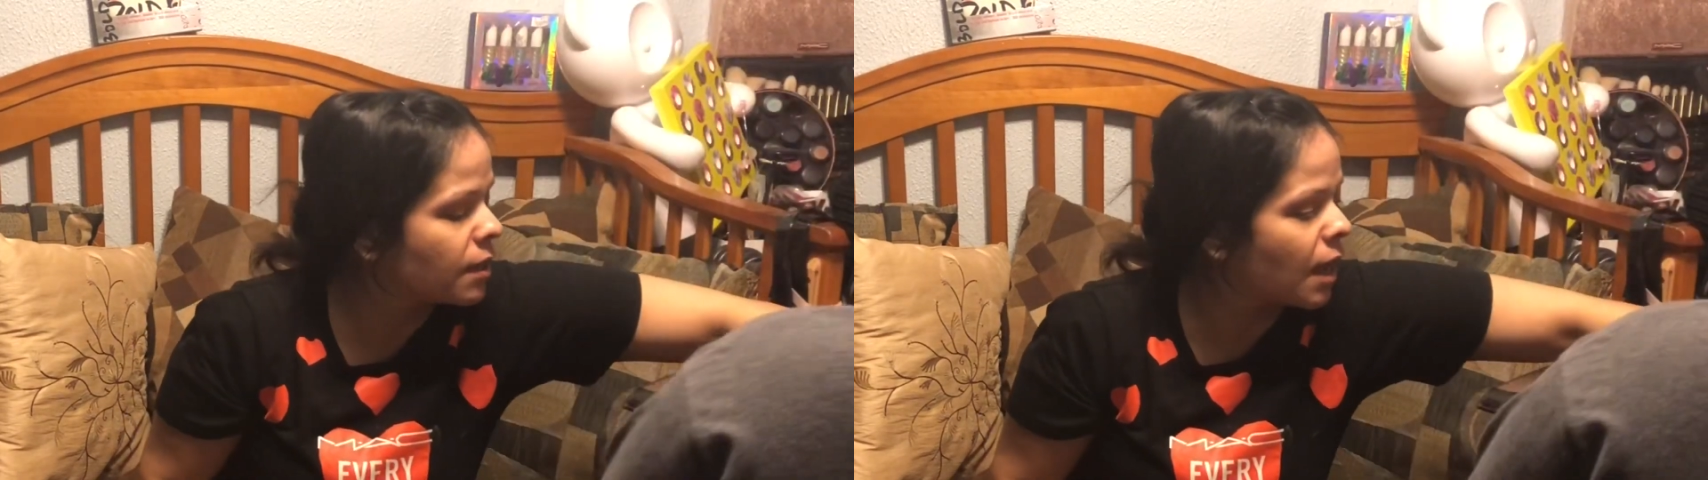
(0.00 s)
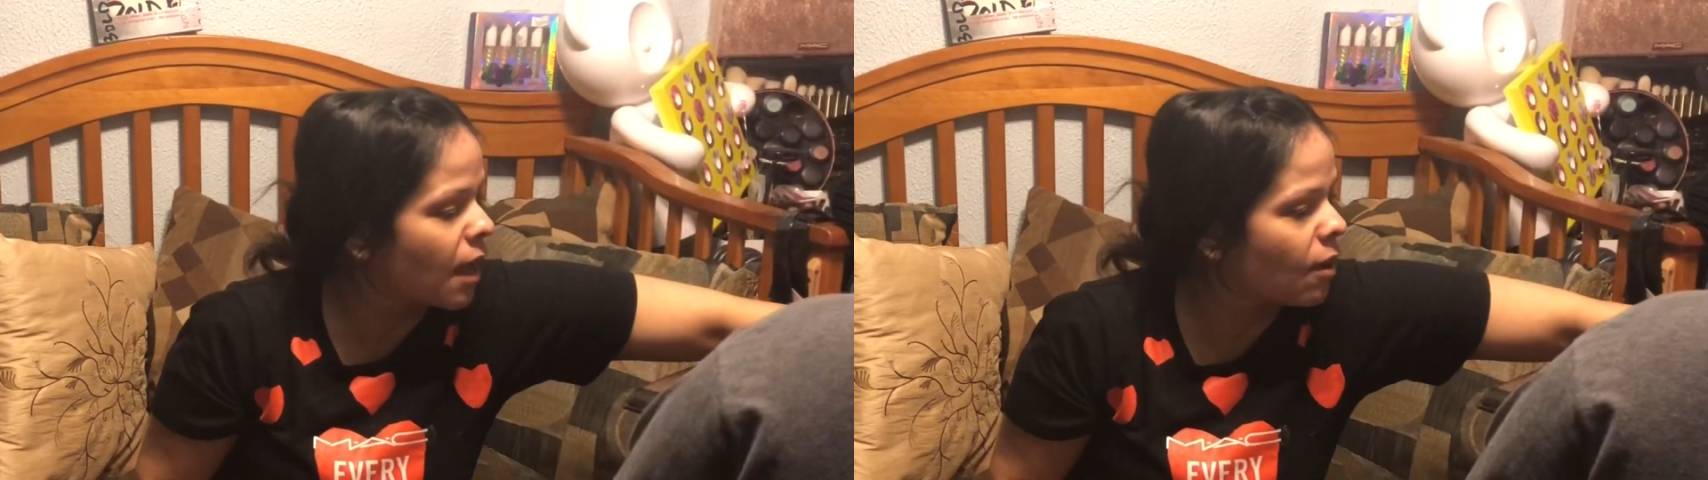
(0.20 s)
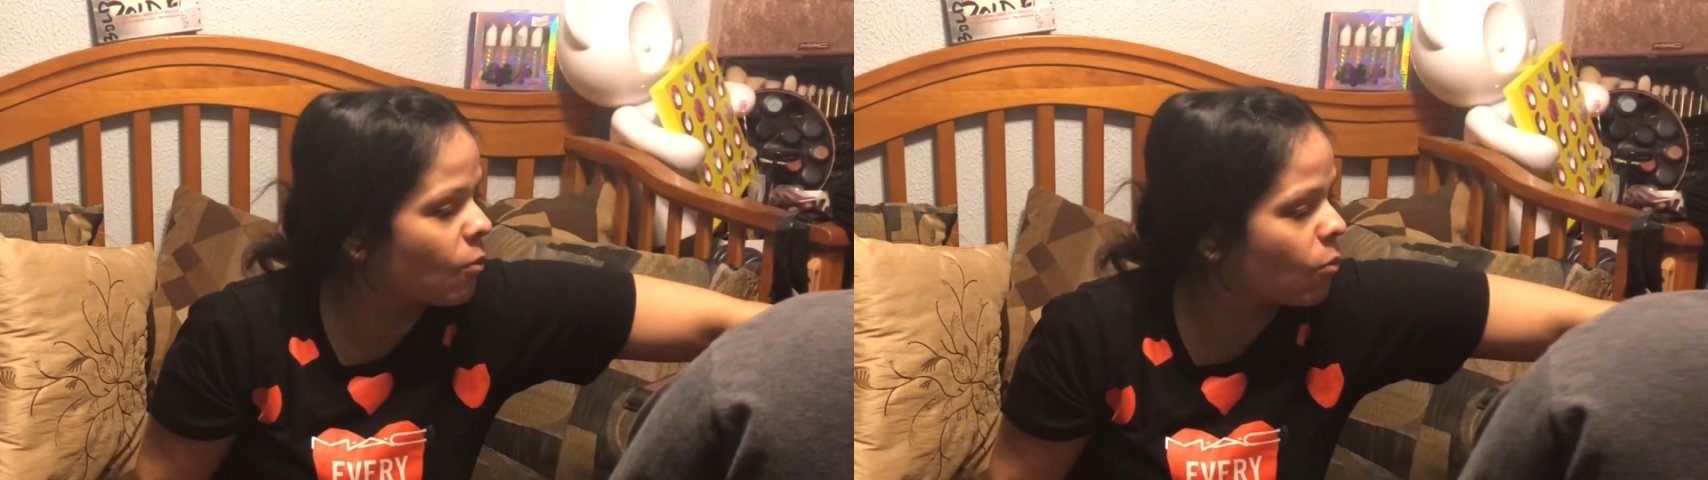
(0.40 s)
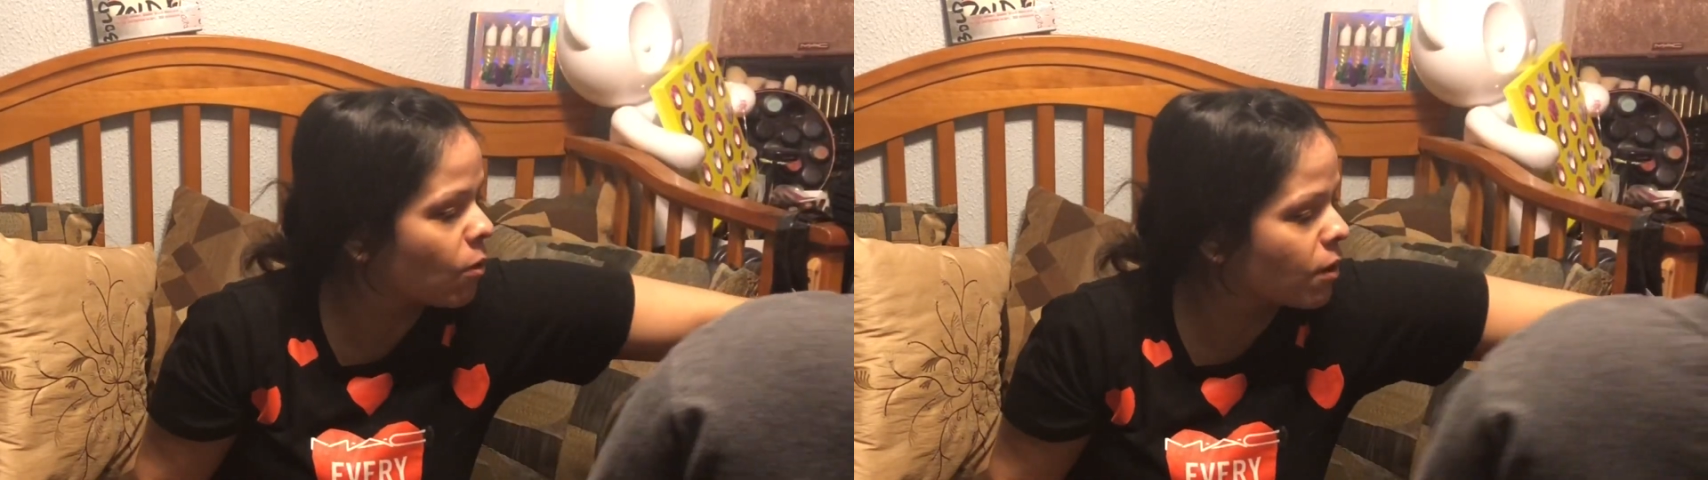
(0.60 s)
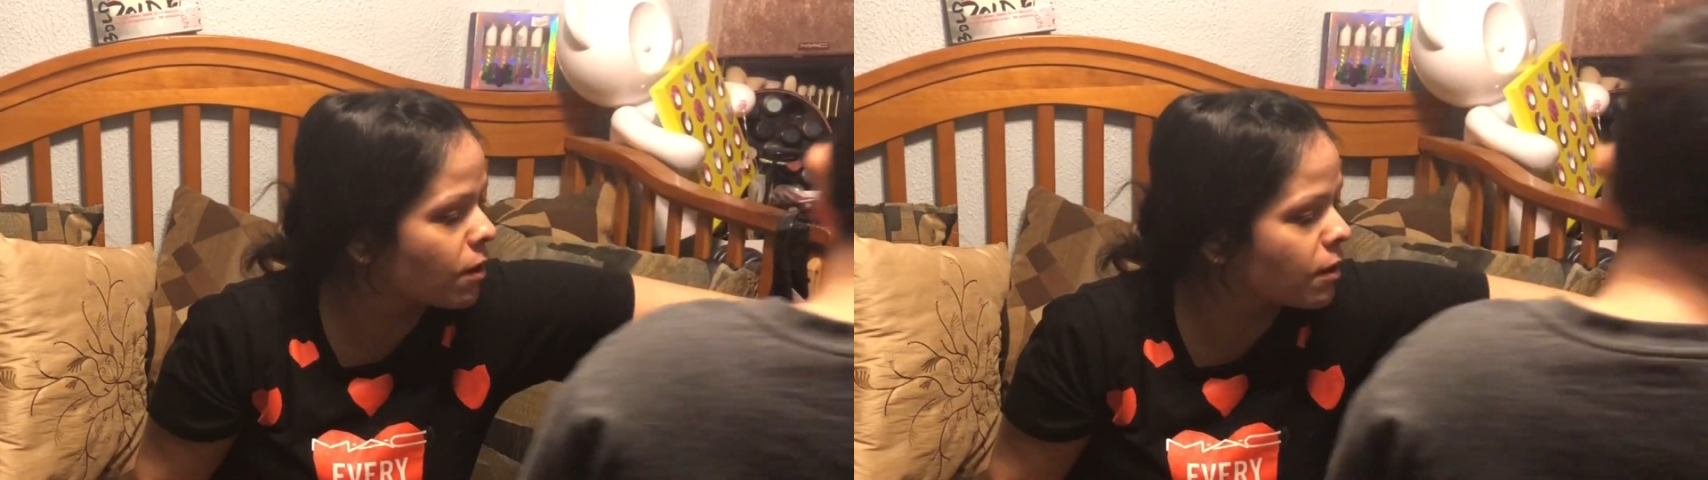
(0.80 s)
Yeah,
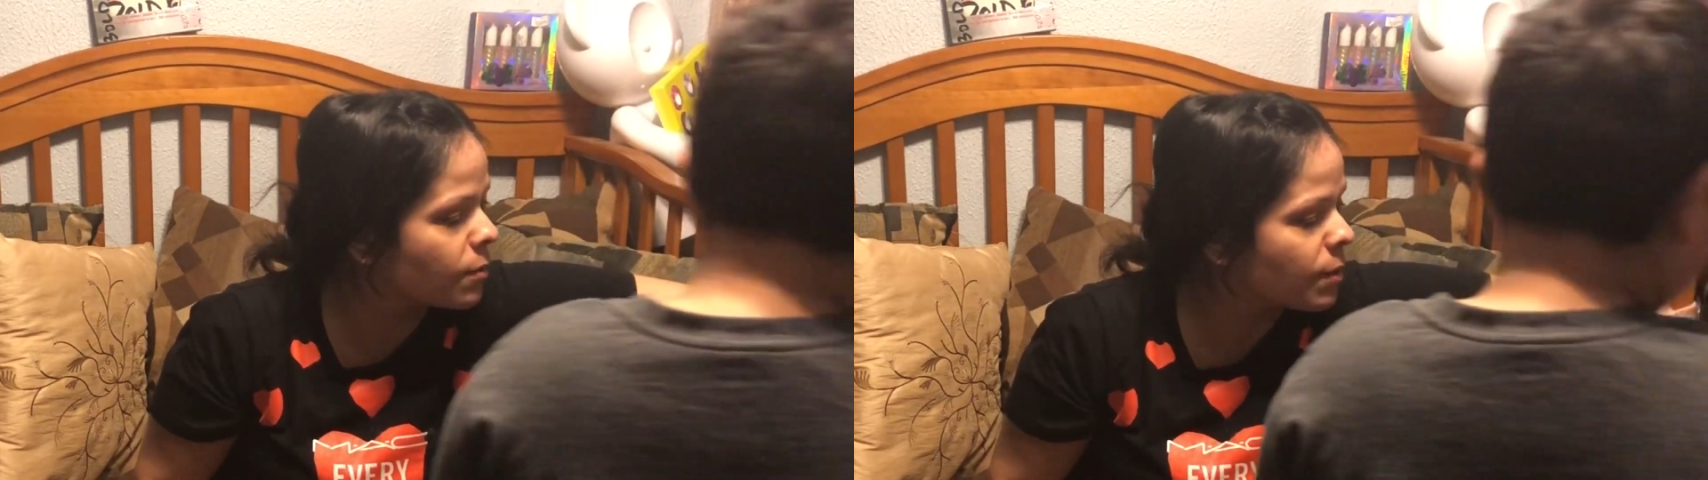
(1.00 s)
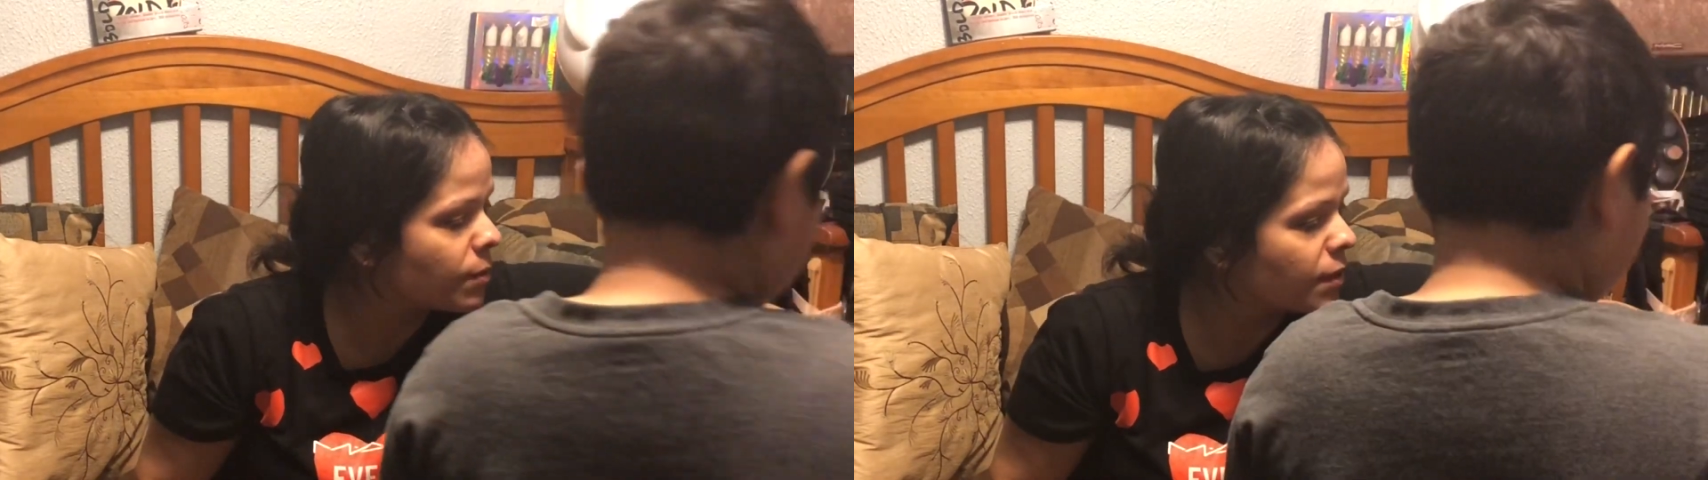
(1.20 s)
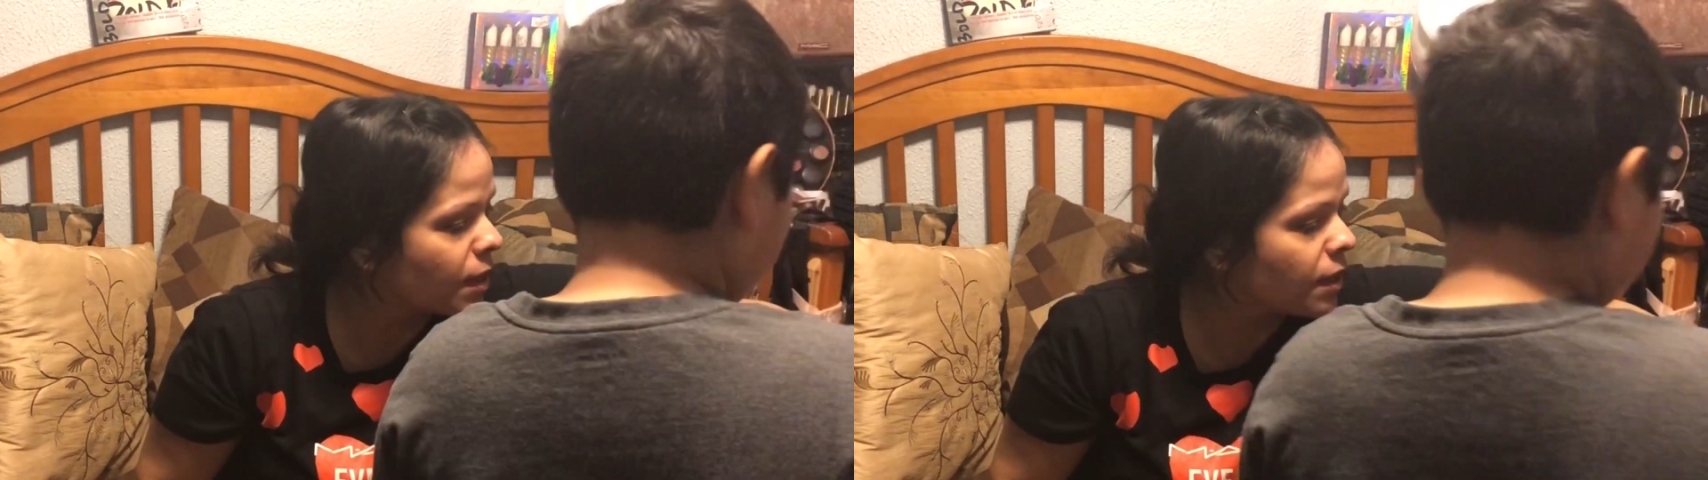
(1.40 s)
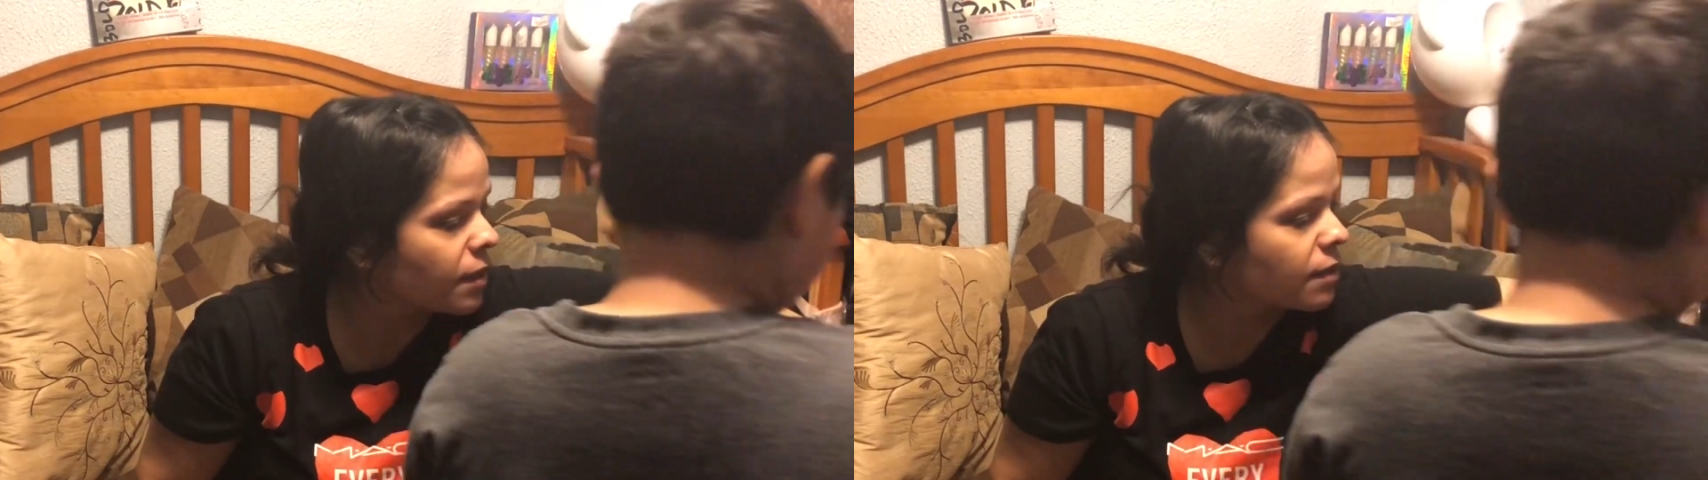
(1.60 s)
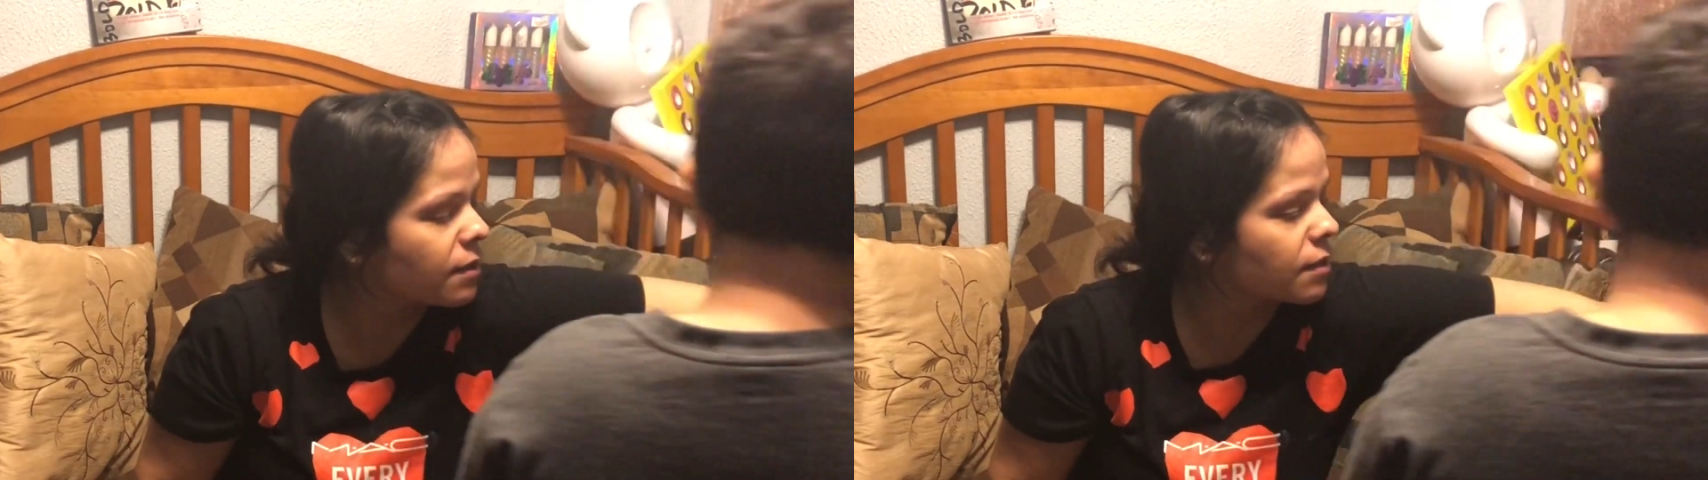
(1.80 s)
or maybe like.